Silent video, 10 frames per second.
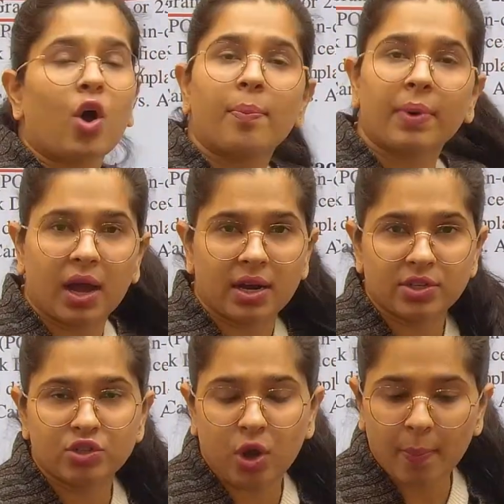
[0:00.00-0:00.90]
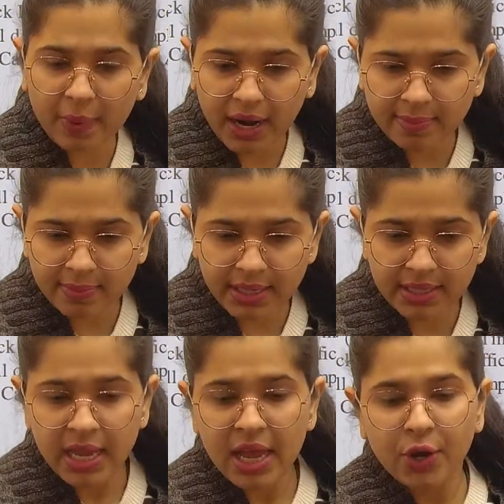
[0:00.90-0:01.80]
job cards. Job card
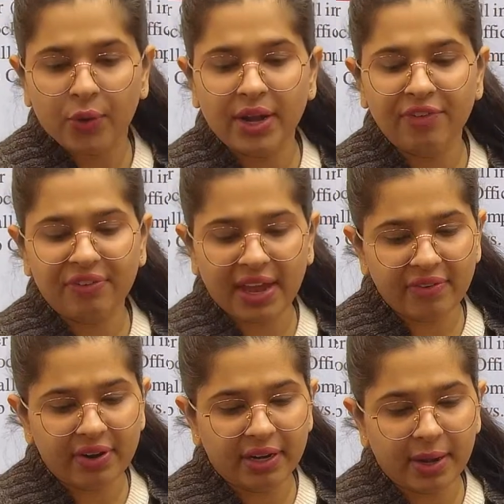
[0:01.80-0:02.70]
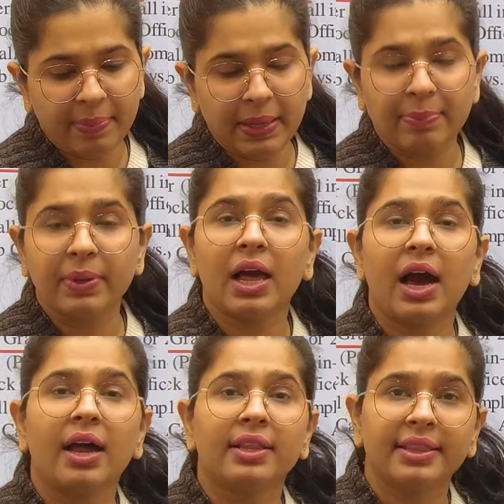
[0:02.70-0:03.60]
means 2500 people
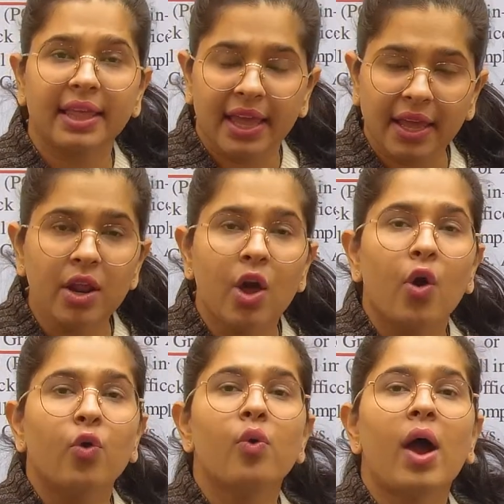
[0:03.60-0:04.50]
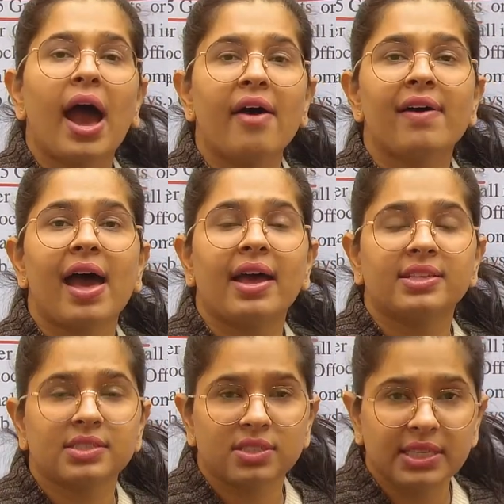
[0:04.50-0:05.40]
are there who have
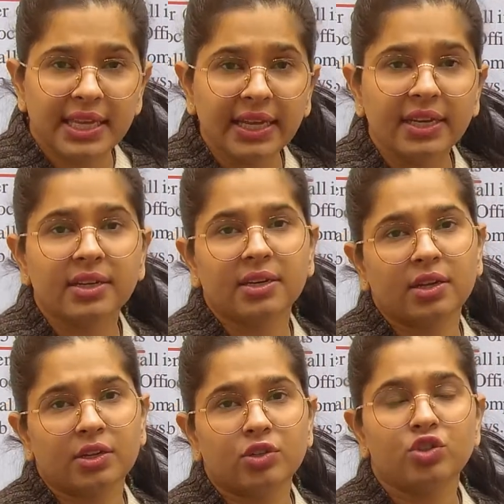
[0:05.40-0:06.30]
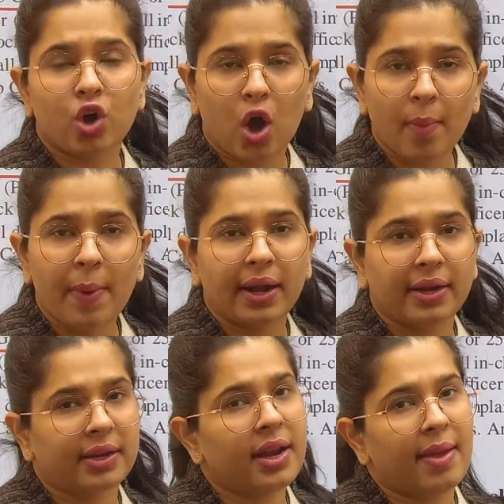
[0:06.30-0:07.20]
seek job
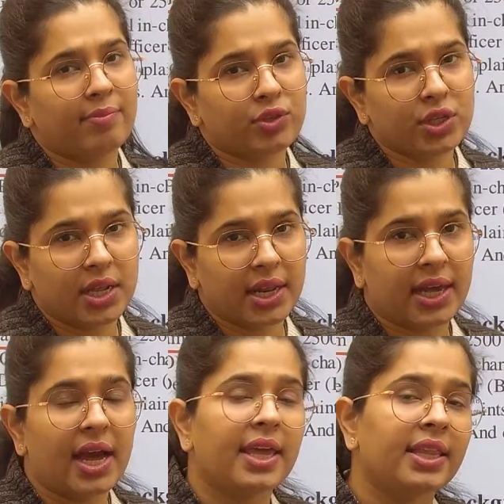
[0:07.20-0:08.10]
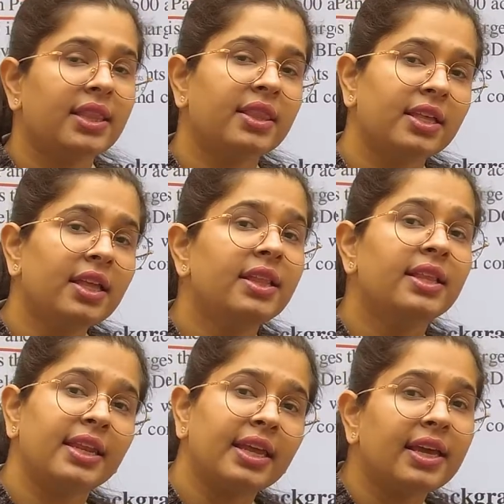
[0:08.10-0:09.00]
under MG Narega in the
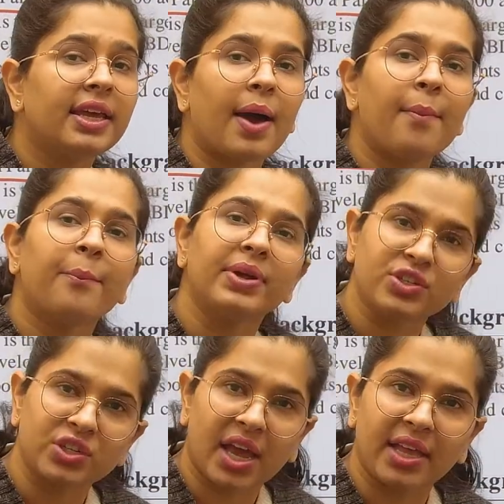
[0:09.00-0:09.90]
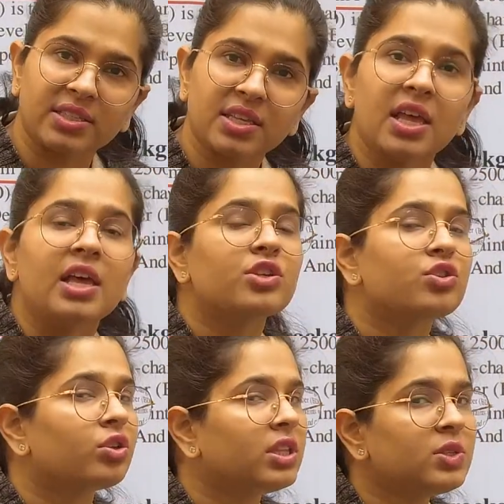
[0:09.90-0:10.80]
3 gram panchayats.
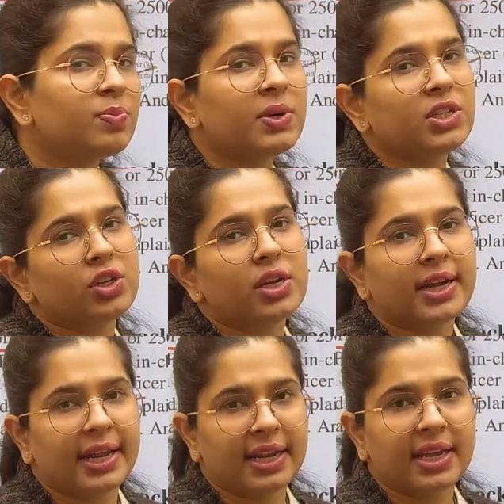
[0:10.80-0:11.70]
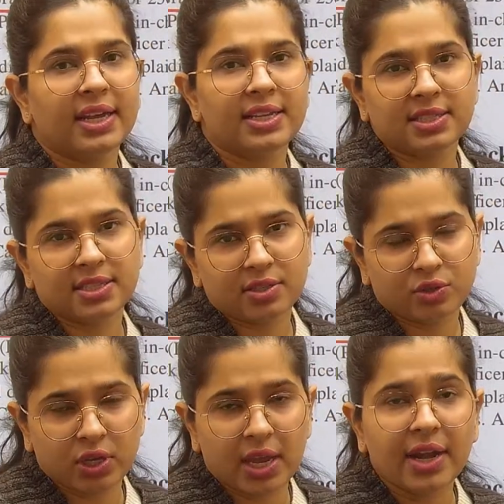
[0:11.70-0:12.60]
So this particular technical
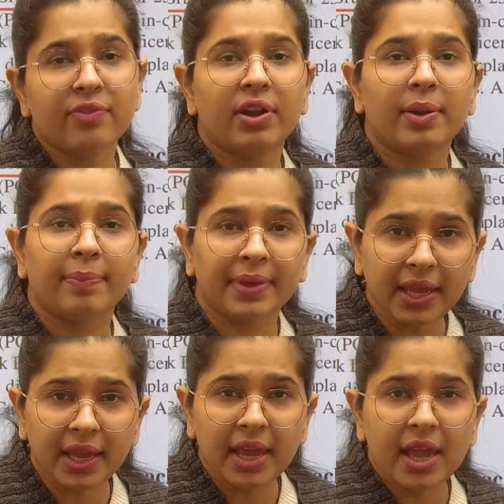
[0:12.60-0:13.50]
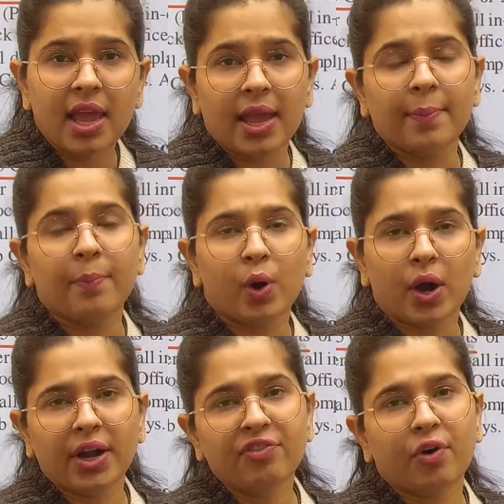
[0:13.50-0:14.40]
associate will be
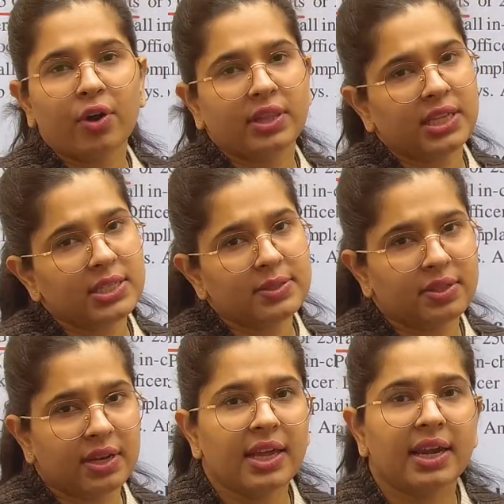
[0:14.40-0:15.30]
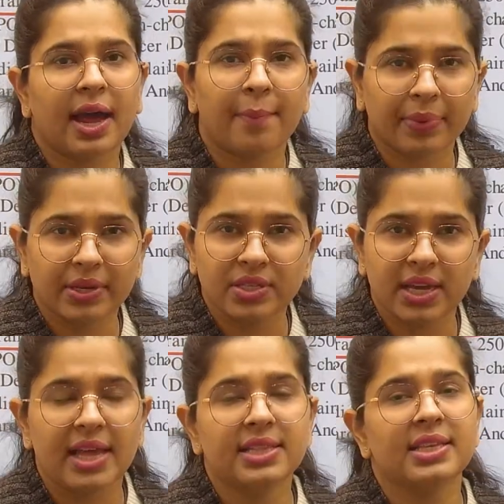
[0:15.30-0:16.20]
employed for these 3 gram
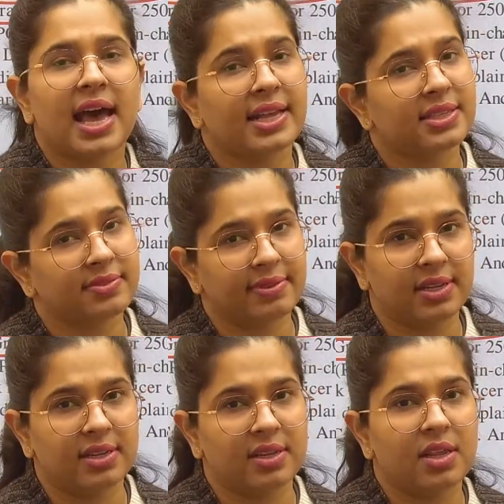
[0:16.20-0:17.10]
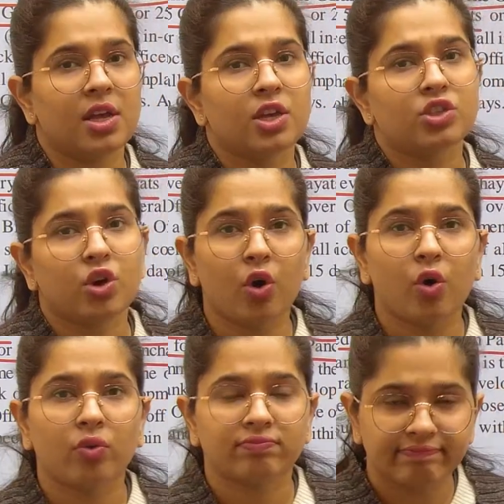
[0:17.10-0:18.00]
panchayats as well.
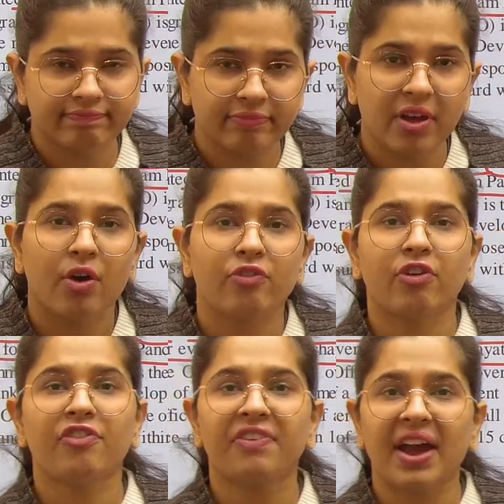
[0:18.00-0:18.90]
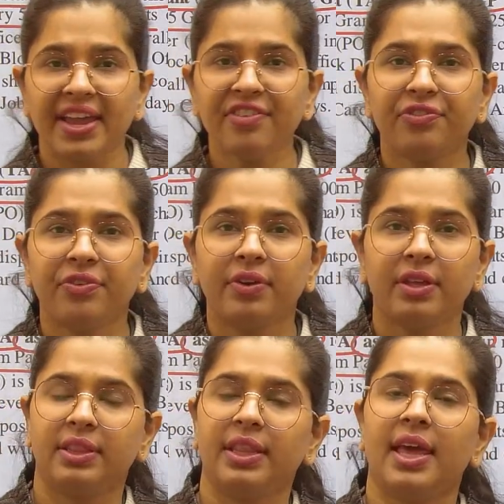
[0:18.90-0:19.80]
So for 5
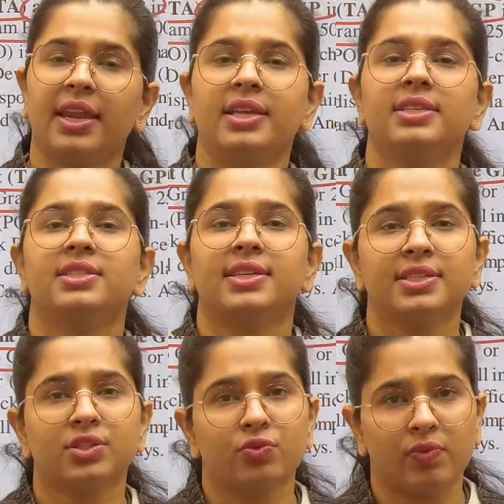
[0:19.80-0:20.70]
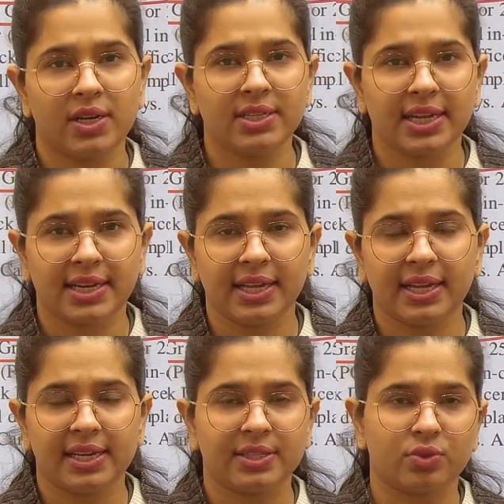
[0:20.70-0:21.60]
there is just one
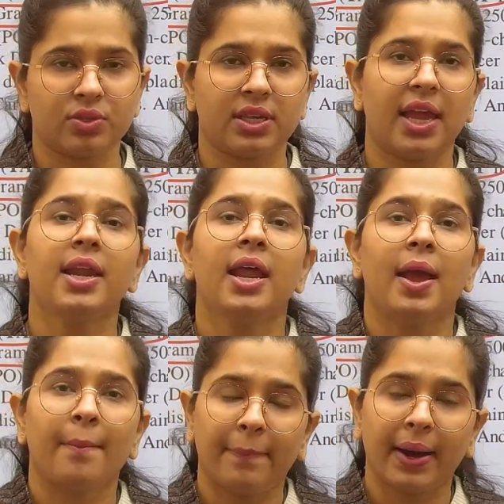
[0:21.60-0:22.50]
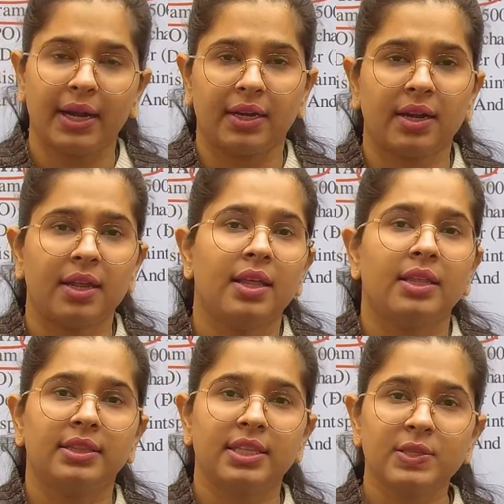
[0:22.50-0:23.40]
technical associate, but
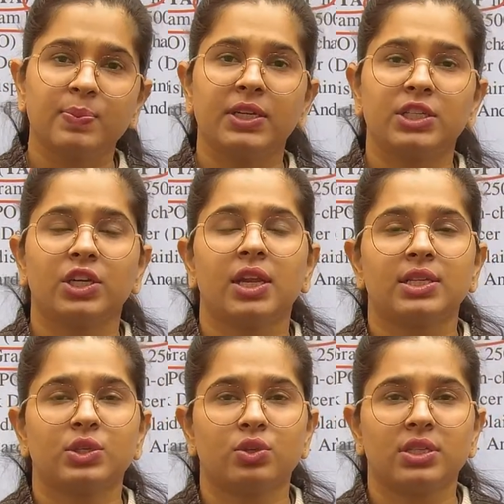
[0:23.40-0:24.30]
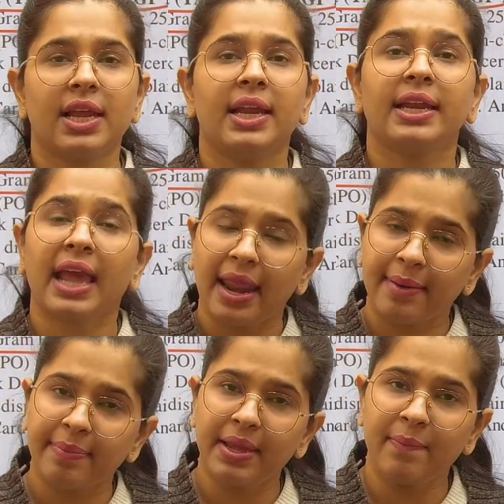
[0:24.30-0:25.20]
this particular associate
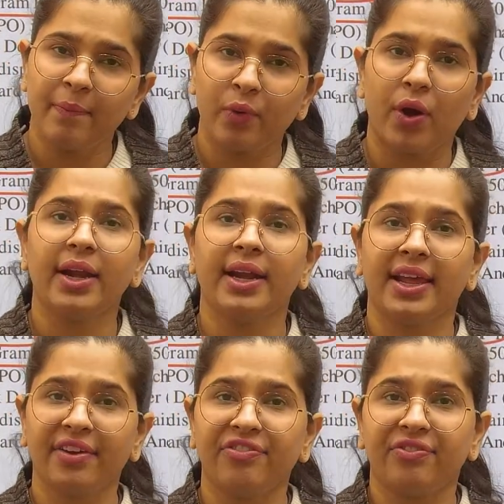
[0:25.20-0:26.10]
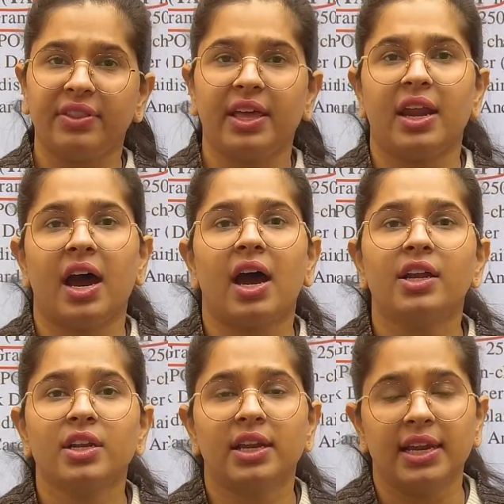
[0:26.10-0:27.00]
can be employed if there
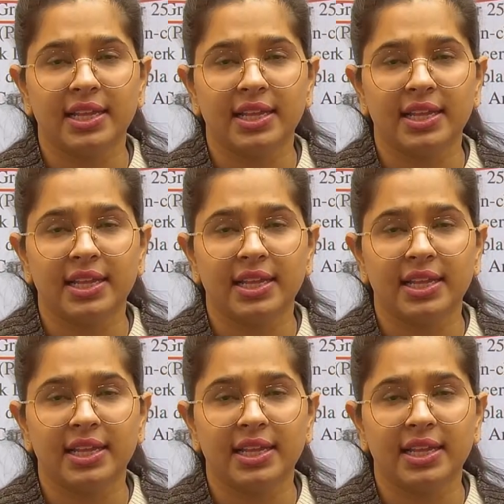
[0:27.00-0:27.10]
are